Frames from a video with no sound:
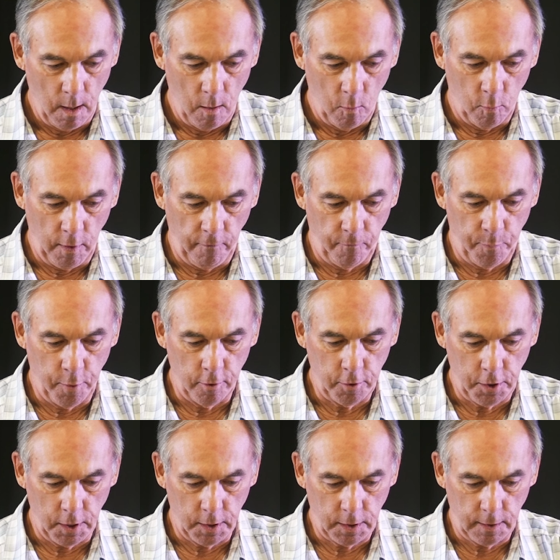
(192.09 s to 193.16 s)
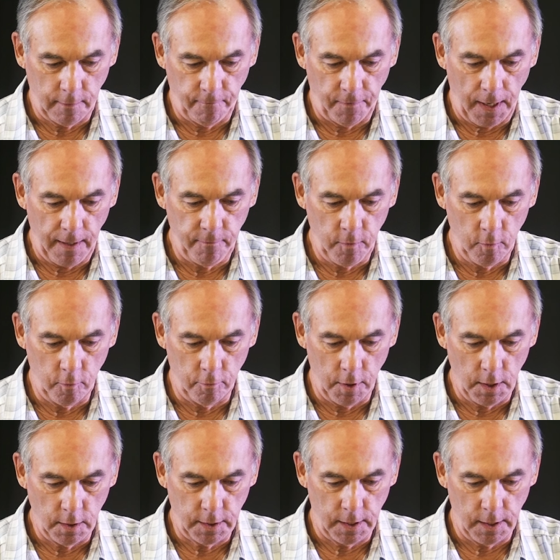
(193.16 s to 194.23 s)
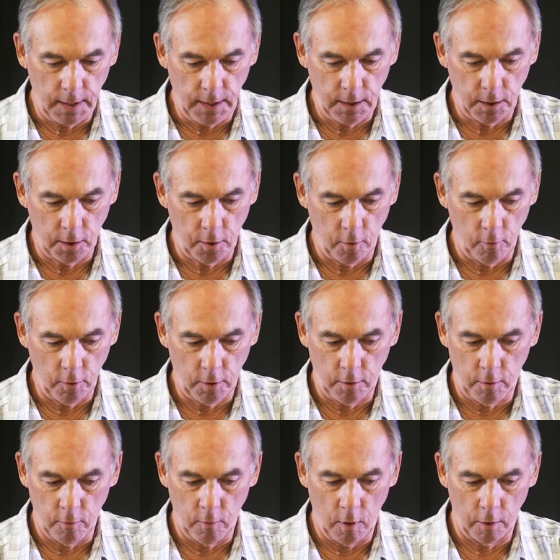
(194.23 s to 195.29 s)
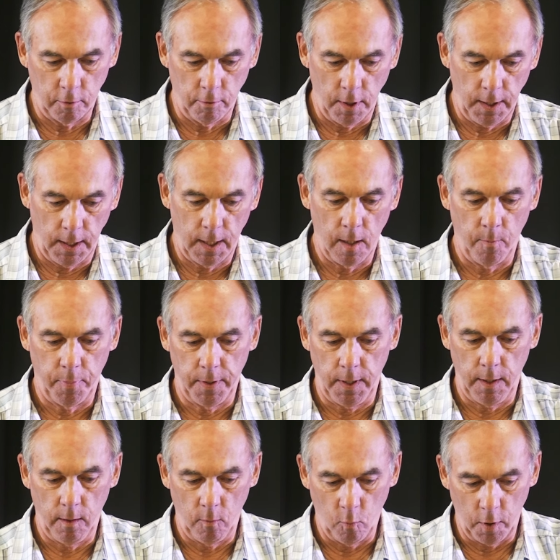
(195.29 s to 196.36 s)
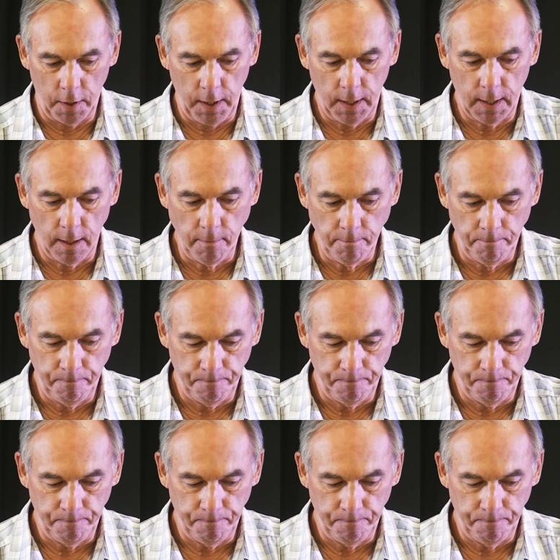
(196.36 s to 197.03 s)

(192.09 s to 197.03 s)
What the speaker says: We've purchased 5 new drills and leases those to our drilling company, Wanika.